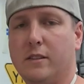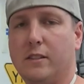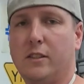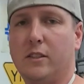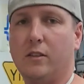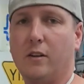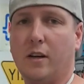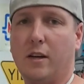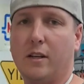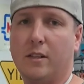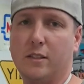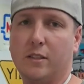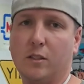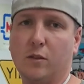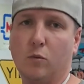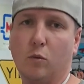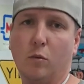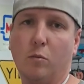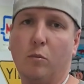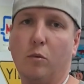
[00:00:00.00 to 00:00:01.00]
still has
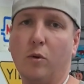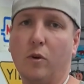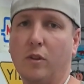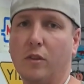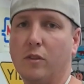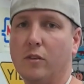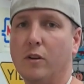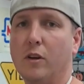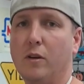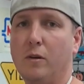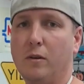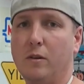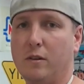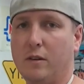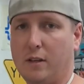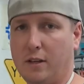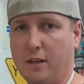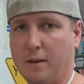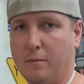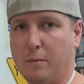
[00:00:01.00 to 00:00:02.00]
the 1.3
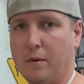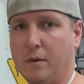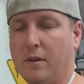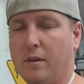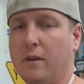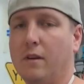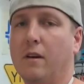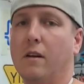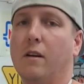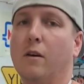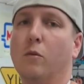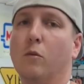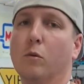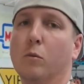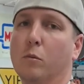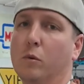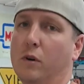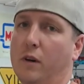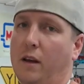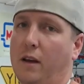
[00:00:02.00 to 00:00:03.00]
tip and not a
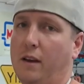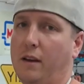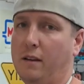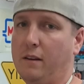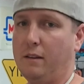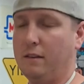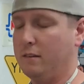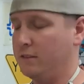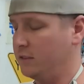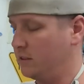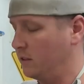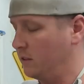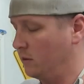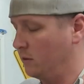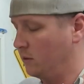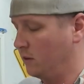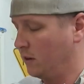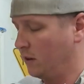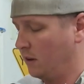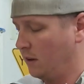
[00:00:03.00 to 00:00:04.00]
1.8.
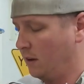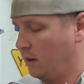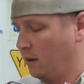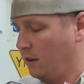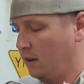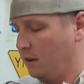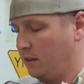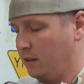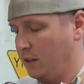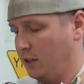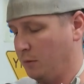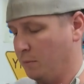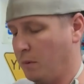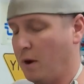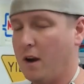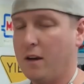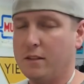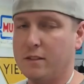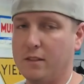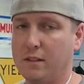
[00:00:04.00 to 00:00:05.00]
So the
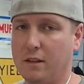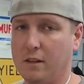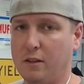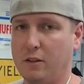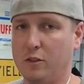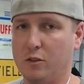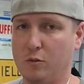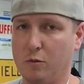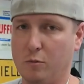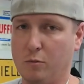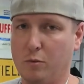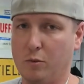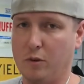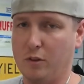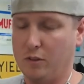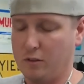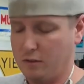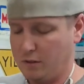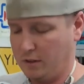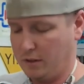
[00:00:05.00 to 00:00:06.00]
epoxy I use a
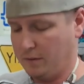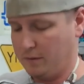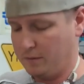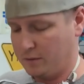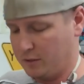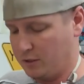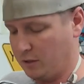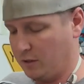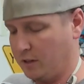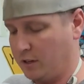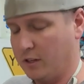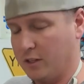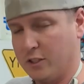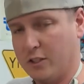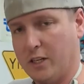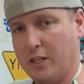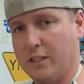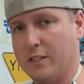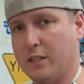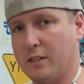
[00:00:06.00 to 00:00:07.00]
1.3. So I need to
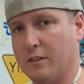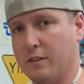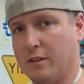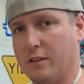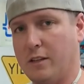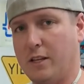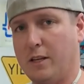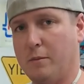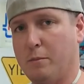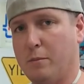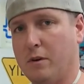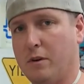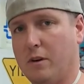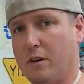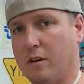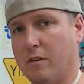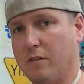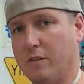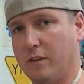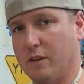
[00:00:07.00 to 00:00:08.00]
change out the tip
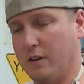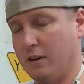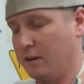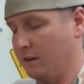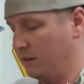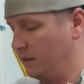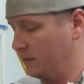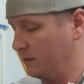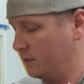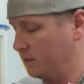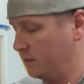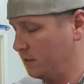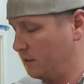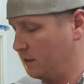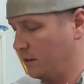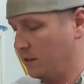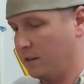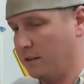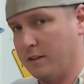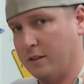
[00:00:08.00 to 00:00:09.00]
of the gun. So
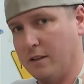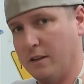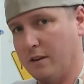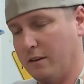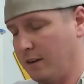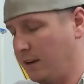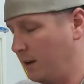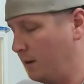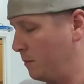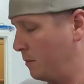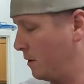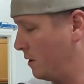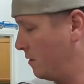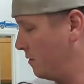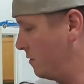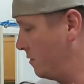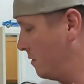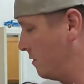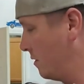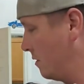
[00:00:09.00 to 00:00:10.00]
I gotta take the air cap
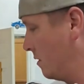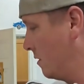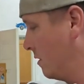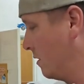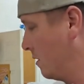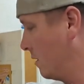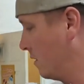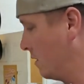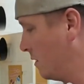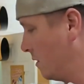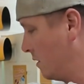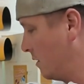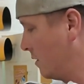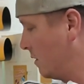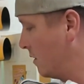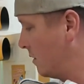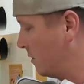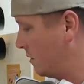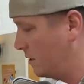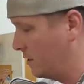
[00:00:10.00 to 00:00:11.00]
off.
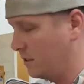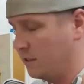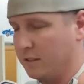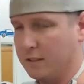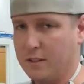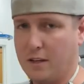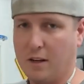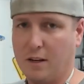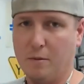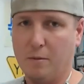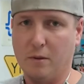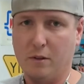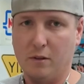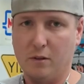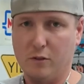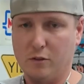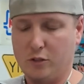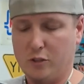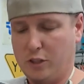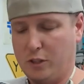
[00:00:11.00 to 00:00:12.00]
This is kind of a
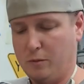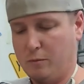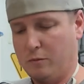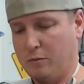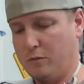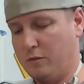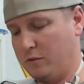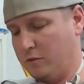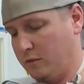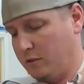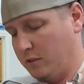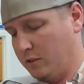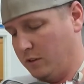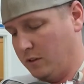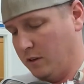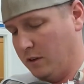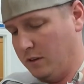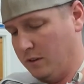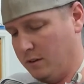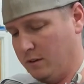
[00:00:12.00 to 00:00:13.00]
little cheap
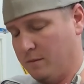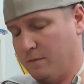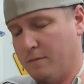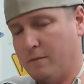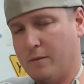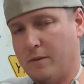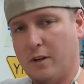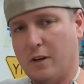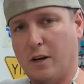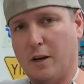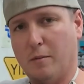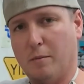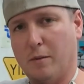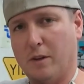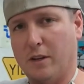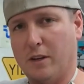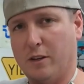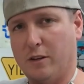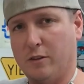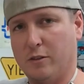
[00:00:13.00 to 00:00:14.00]
cup
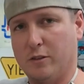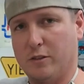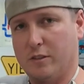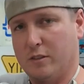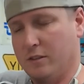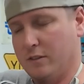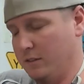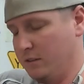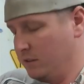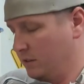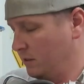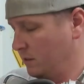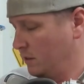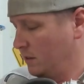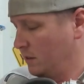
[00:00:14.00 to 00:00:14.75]
that I use to